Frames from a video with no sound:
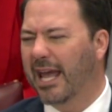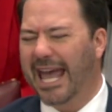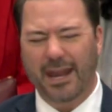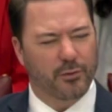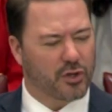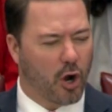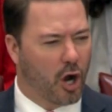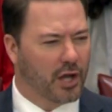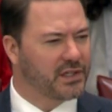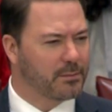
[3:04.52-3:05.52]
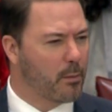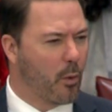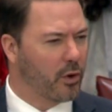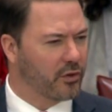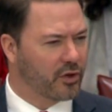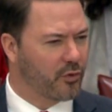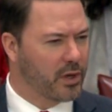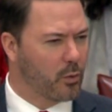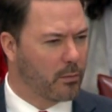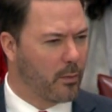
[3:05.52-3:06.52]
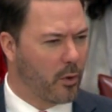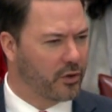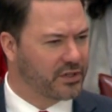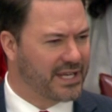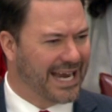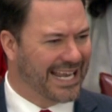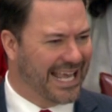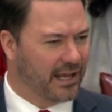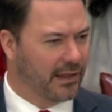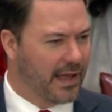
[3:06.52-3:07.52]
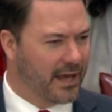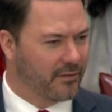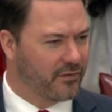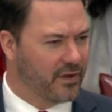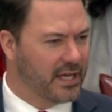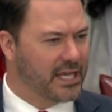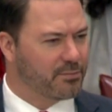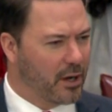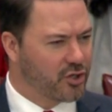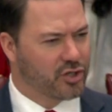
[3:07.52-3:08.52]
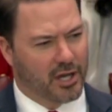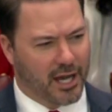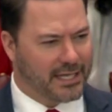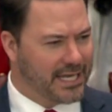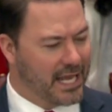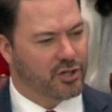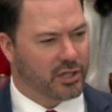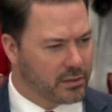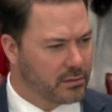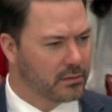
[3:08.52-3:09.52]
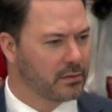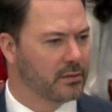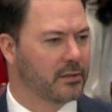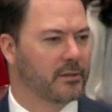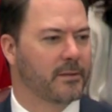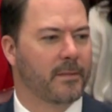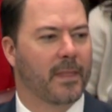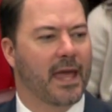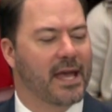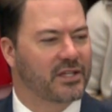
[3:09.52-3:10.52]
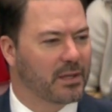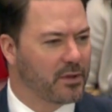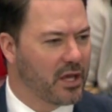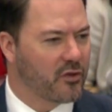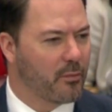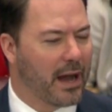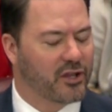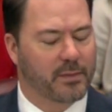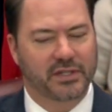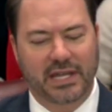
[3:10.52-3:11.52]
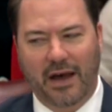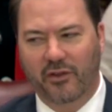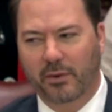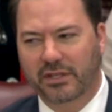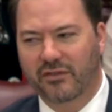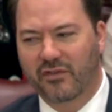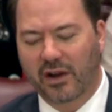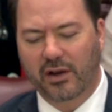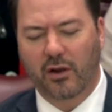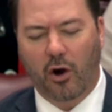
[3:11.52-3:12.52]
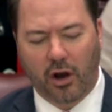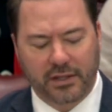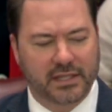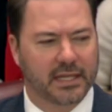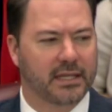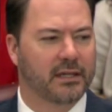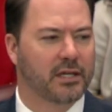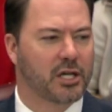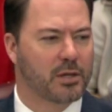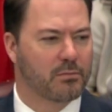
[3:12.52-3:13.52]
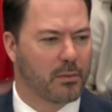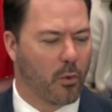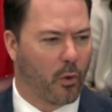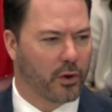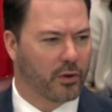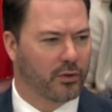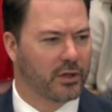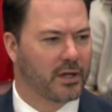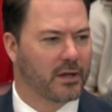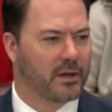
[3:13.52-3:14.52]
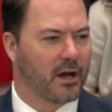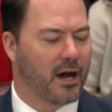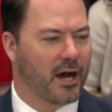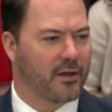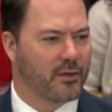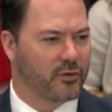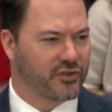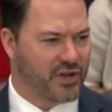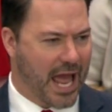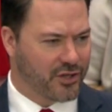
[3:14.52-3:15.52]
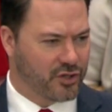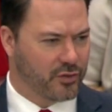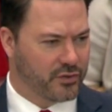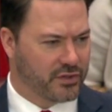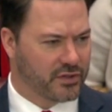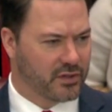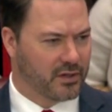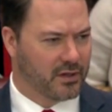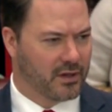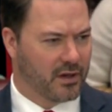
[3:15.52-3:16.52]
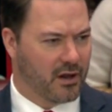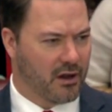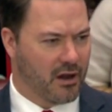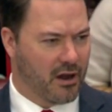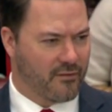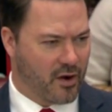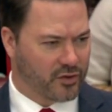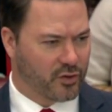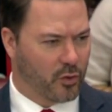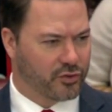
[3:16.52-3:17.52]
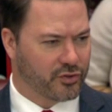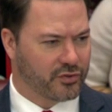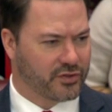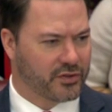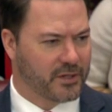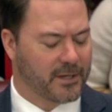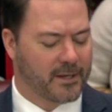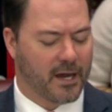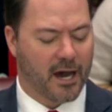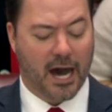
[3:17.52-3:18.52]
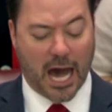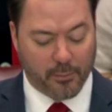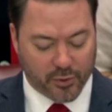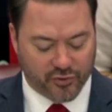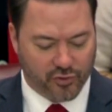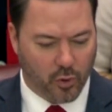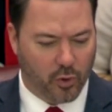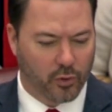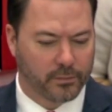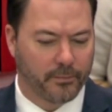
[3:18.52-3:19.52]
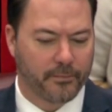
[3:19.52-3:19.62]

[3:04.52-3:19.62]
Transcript: And it was a haunting memorial. The Korean War Memorial does not get as much attention as some of the other monuments down there, but it's a very haunting memorial, those statues of our soldiers on patrol.